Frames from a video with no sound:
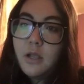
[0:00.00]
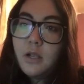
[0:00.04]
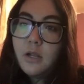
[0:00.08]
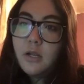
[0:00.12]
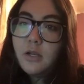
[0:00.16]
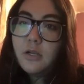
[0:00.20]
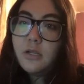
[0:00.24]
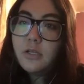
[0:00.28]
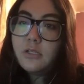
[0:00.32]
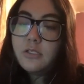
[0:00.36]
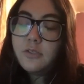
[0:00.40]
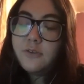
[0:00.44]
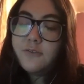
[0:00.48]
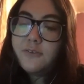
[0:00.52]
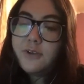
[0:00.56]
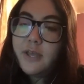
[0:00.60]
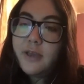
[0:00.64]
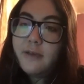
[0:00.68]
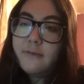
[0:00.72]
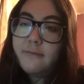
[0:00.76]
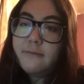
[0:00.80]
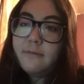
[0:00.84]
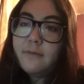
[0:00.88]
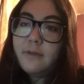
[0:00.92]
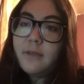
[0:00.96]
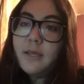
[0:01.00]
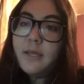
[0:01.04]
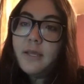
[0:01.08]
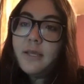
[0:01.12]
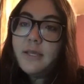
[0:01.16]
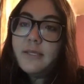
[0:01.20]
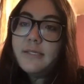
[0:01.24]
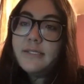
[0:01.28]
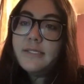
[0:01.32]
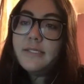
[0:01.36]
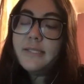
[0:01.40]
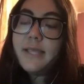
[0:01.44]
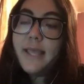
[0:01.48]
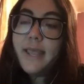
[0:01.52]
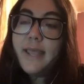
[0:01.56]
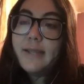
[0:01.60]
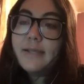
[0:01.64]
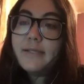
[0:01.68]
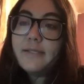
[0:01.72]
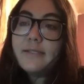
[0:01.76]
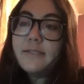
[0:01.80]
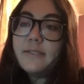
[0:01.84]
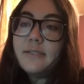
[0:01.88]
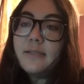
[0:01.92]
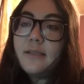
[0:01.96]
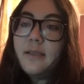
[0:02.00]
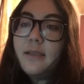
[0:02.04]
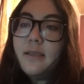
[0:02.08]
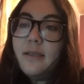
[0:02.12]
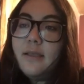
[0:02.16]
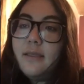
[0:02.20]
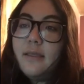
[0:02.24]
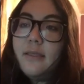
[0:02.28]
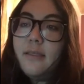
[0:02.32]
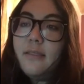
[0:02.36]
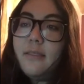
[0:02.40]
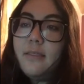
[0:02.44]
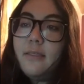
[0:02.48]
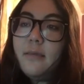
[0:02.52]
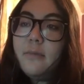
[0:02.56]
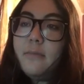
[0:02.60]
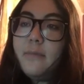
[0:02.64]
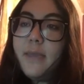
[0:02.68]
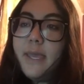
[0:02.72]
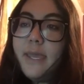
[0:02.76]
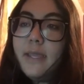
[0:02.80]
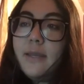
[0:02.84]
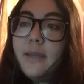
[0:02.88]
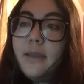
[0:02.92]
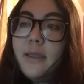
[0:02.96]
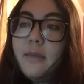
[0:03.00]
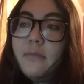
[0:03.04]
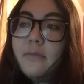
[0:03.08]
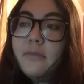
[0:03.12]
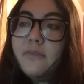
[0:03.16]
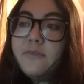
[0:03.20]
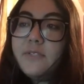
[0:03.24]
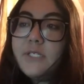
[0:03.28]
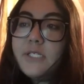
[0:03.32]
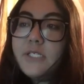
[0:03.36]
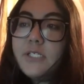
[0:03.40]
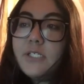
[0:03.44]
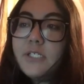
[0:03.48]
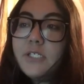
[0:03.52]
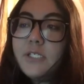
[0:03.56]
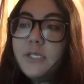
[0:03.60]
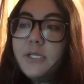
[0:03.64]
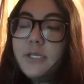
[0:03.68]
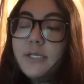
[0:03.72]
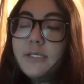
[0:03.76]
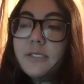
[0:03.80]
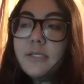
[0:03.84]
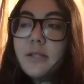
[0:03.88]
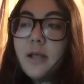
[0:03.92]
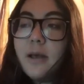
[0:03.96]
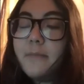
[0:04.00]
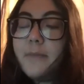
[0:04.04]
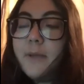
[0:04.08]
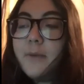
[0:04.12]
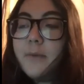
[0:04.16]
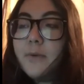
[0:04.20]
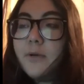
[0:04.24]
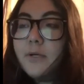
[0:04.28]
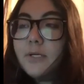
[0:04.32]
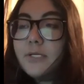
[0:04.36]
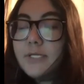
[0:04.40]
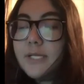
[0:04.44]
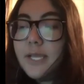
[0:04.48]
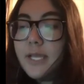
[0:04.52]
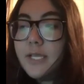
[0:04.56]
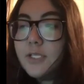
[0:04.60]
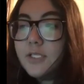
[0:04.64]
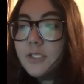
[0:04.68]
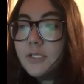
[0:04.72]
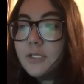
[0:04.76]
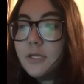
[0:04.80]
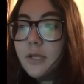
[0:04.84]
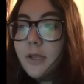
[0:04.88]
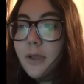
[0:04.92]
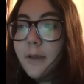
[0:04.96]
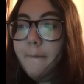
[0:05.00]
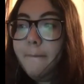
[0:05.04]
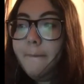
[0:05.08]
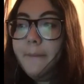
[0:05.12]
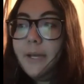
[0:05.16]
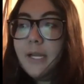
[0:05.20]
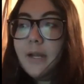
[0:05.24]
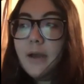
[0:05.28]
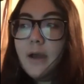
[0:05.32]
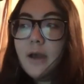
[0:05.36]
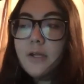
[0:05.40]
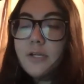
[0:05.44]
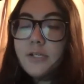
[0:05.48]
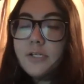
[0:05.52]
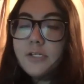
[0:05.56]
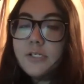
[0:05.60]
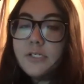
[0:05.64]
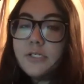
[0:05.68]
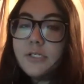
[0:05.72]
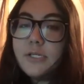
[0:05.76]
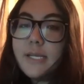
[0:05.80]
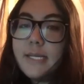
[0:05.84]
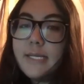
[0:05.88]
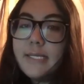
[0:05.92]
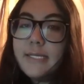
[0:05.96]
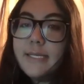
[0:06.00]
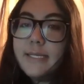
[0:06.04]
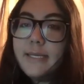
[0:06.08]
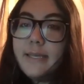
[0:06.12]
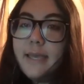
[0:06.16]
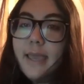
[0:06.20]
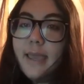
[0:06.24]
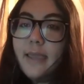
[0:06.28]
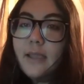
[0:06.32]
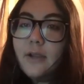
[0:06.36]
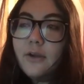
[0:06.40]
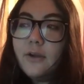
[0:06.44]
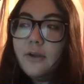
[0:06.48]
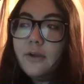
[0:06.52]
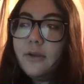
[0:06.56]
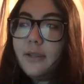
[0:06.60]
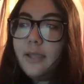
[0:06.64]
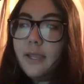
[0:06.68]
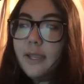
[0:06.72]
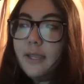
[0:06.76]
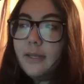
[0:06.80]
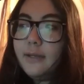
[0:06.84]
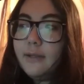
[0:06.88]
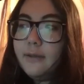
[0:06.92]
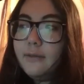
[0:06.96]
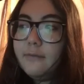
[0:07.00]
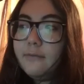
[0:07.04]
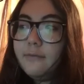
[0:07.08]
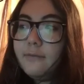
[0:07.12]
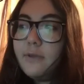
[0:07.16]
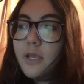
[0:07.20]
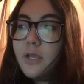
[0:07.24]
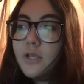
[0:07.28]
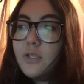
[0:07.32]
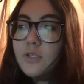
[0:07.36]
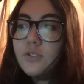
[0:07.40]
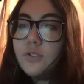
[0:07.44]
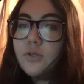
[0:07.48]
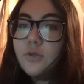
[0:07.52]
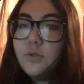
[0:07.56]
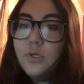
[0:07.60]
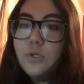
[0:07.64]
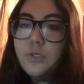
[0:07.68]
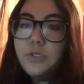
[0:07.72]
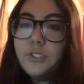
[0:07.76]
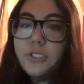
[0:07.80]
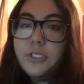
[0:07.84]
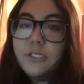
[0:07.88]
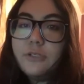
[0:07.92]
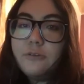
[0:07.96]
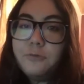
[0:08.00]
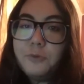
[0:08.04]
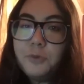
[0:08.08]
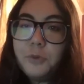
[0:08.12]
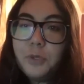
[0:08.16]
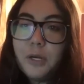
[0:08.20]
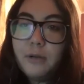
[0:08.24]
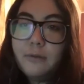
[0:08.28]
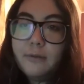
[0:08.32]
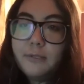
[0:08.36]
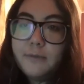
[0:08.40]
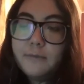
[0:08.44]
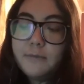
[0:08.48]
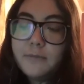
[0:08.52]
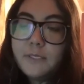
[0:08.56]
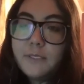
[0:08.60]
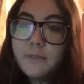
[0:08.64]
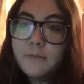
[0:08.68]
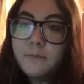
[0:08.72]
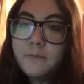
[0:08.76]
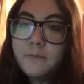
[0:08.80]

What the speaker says: Losovnev states the main aim of teaching is not memorization, but understanding and creative solution of problems.